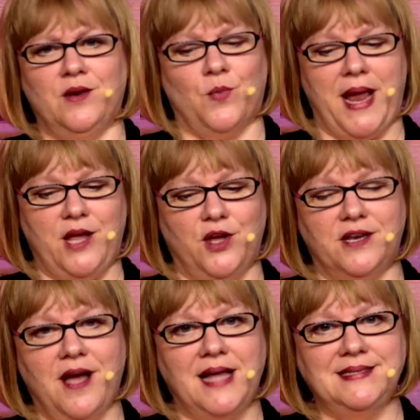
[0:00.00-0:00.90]
Write good
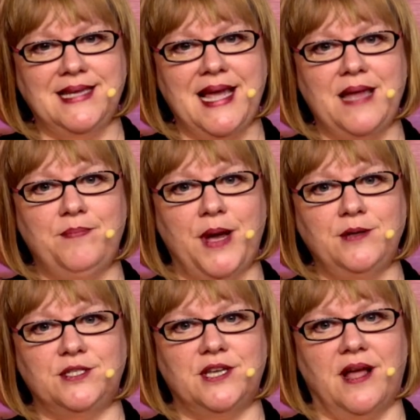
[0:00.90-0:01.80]
content,
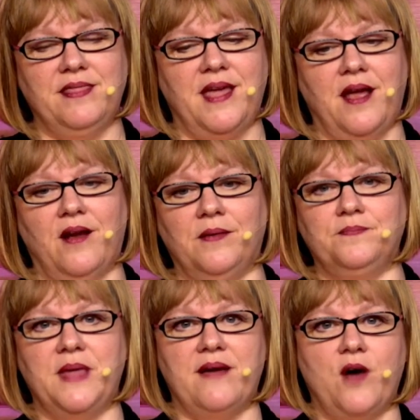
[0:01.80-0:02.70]
post it on there.
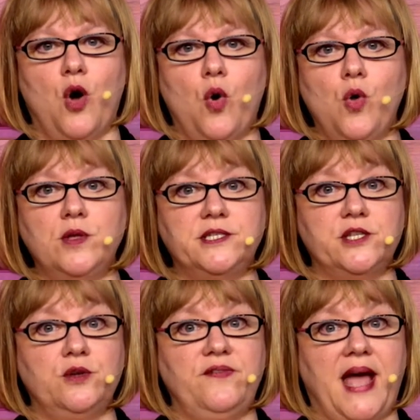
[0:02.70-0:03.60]
They have a whole
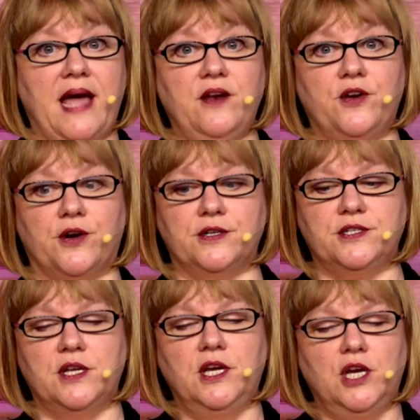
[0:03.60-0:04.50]
slew of
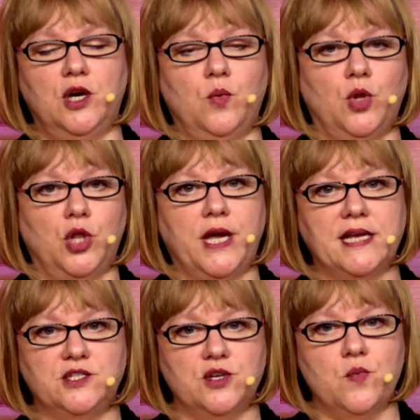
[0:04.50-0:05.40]
editors who will look
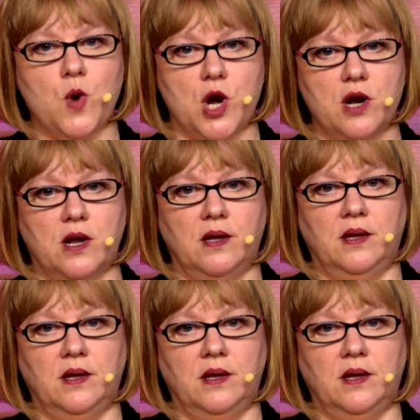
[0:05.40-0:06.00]
at your work,